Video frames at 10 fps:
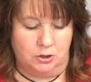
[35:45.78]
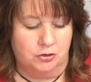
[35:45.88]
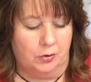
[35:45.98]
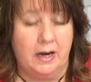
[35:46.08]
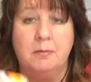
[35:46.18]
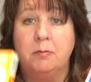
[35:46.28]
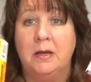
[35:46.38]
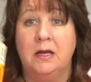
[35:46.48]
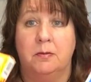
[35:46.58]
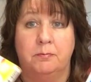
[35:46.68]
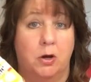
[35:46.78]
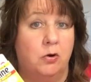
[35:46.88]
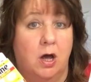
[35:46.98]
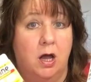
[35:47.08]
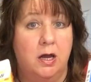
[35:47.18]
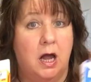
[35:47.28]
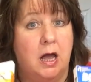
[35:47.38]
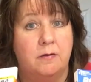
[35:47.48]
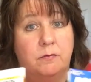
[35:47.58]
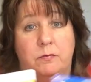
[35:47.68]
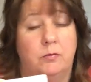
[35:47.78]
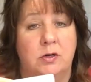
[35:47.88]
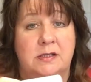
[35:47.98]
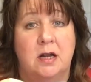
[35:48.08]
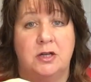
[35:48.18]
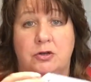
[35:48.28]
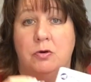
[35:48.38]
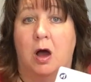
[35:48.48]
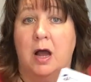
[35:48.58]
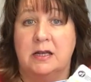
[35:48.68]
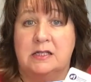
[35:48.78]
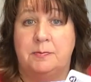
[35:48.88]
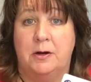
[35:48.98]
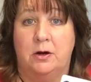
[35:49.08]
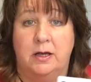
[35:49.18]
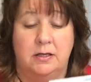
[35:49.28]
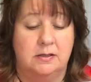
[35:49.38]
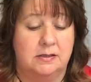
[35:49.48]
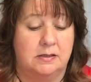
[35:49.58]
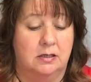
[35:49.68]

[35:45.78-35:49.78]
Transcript: Dramamine and Bonine. Chris and I do not experience